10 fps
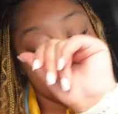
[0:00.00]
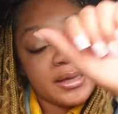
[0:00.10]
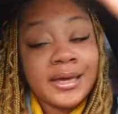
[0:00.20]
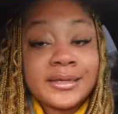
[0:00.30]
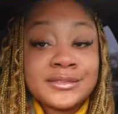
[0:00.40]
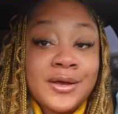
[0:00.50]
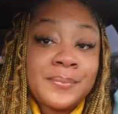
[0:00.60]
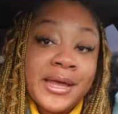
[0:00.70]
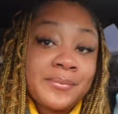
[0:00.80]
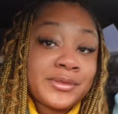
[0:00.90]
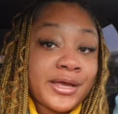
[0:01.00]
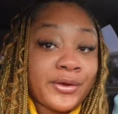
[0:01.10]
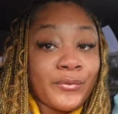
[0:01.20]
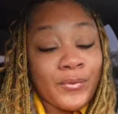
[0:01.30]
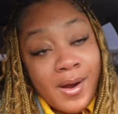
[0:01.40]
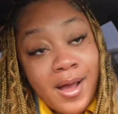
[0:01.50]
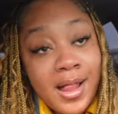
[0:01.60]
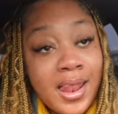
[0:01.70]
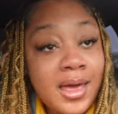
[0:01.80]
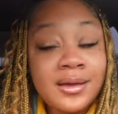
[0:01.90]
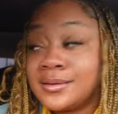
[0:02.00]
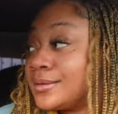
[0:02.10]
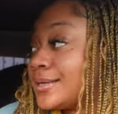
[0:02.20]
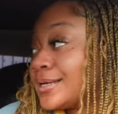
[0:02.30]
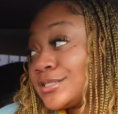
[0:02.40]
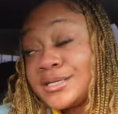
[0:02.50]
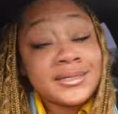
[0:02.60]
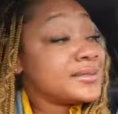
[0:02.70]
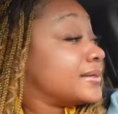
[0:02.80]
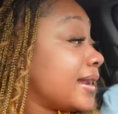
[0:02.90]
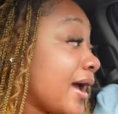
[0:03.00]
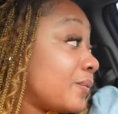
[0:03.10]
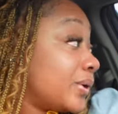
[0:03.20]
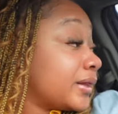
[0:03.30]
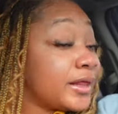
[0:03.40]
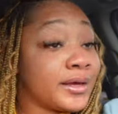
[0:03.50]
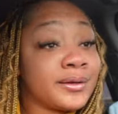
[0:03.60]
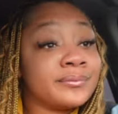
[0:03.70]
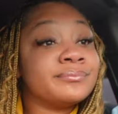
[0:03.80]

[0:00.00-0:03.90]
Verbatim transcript: Yes, I'm playing with that girl. She is not one of them.